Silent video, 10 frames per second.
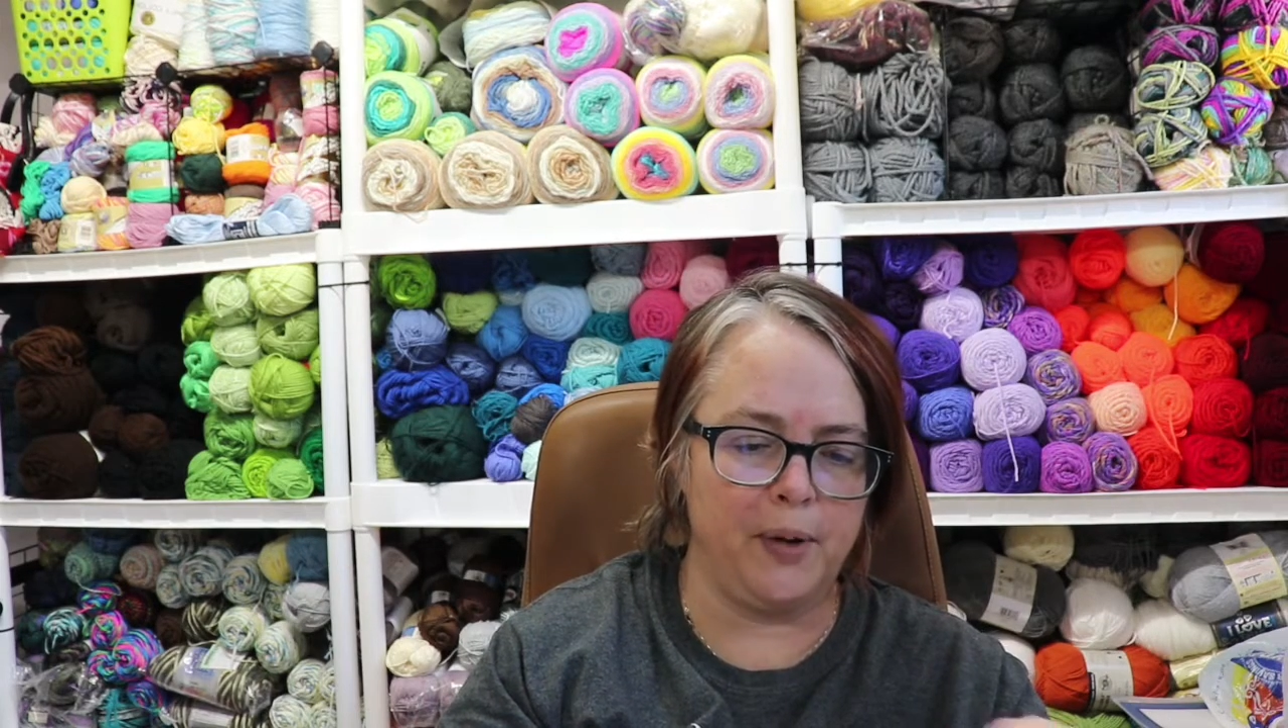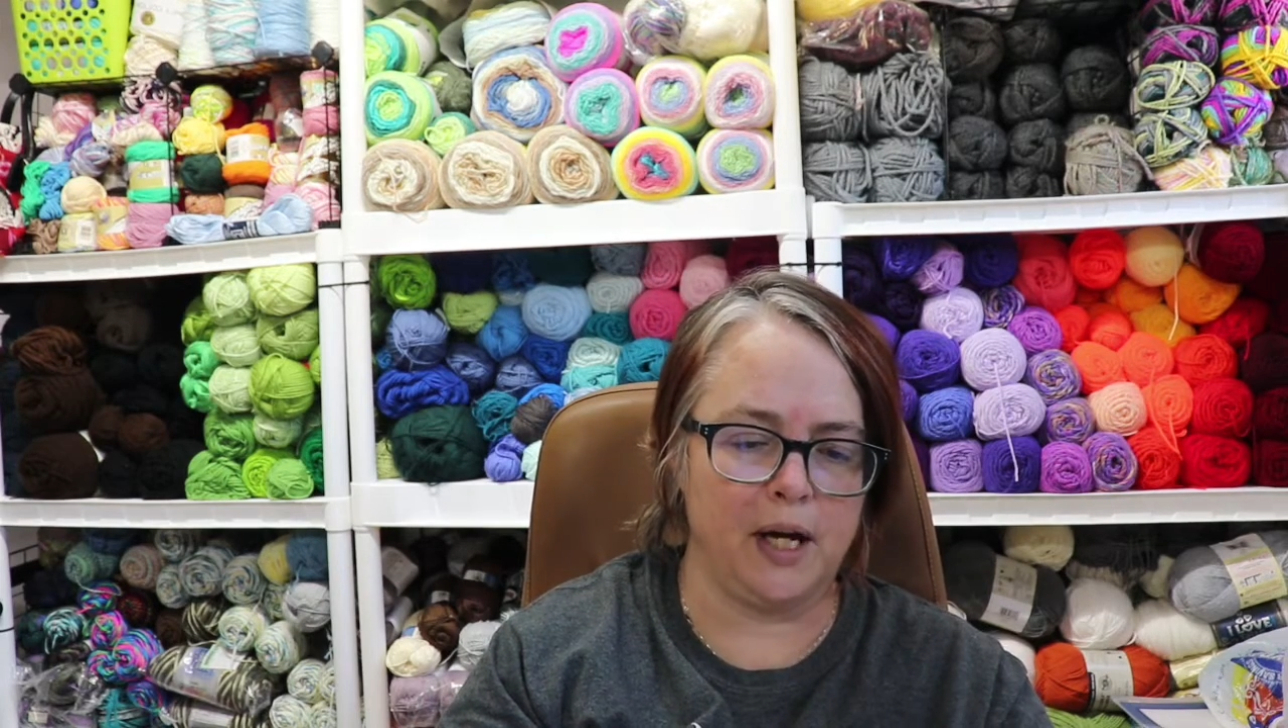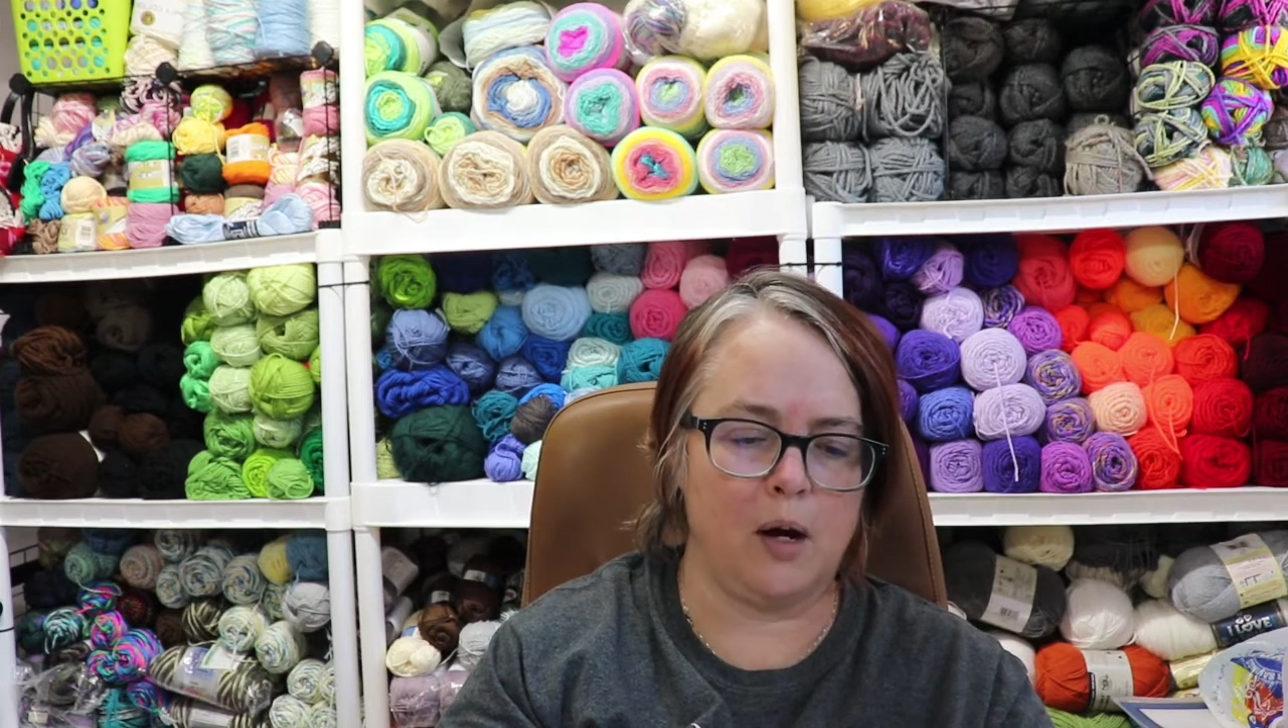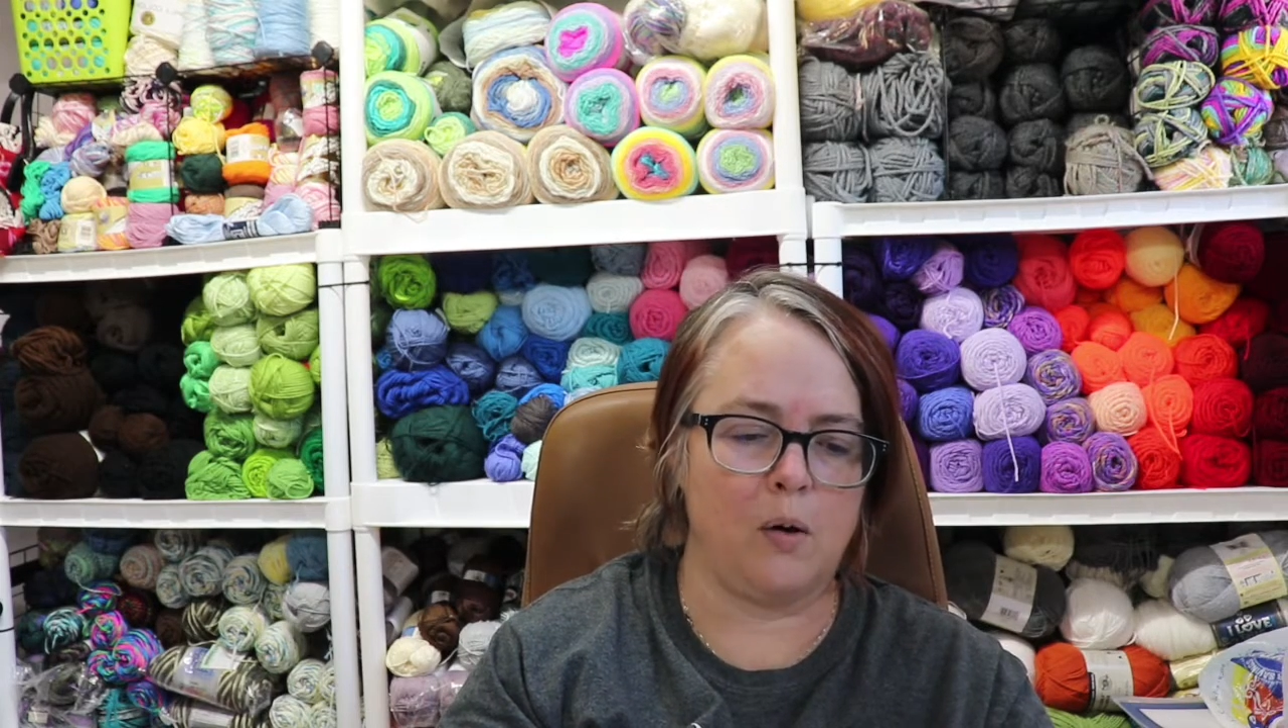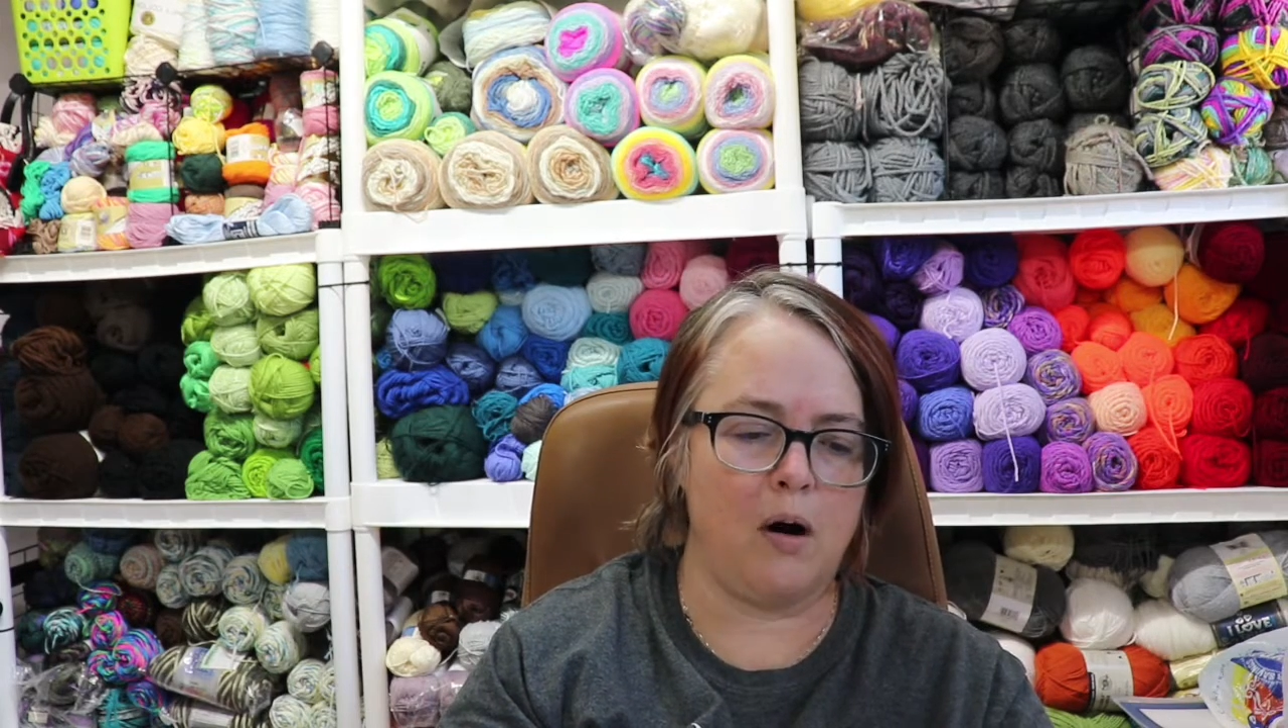bingo